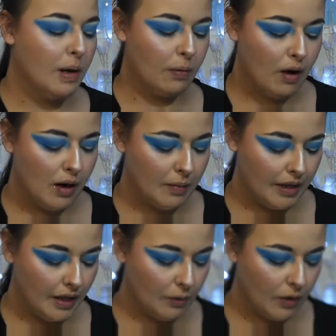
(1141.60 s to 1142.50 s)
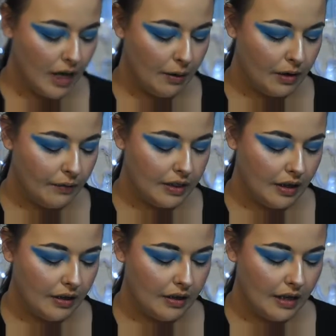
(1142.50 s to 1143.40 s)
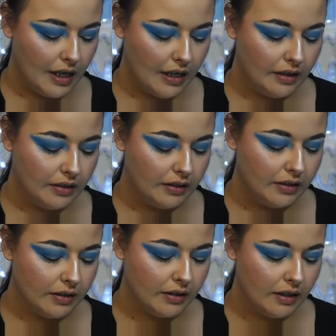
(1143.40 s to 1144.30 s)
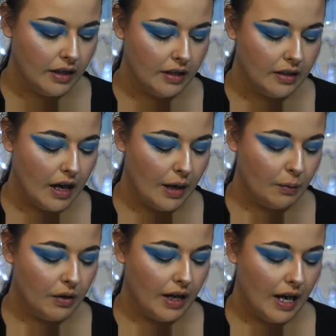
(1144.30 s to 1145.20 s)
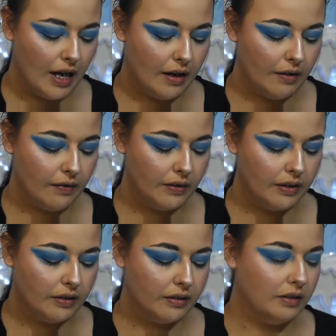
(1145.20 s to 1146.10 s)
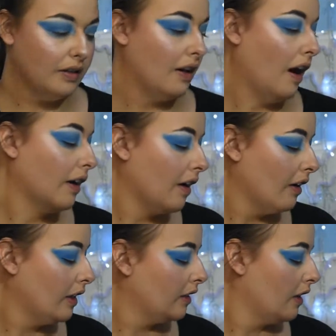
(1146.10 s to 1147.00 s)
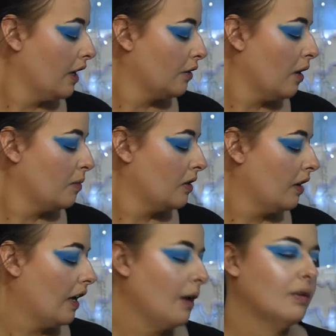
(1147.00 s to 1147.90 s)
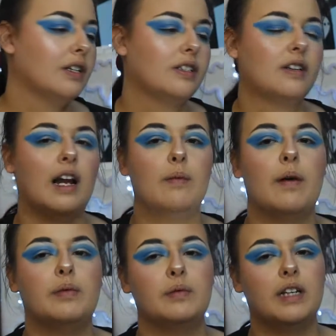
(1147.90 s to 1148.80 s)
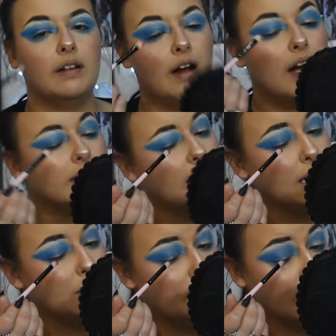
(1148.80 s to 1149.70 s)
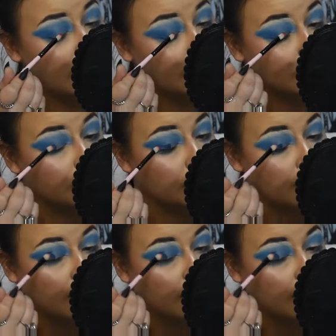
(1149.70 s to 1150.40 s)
my prom, I think what I would have done is I would have not gotten into that drama, and I would have kind of probably not taken Mimikyu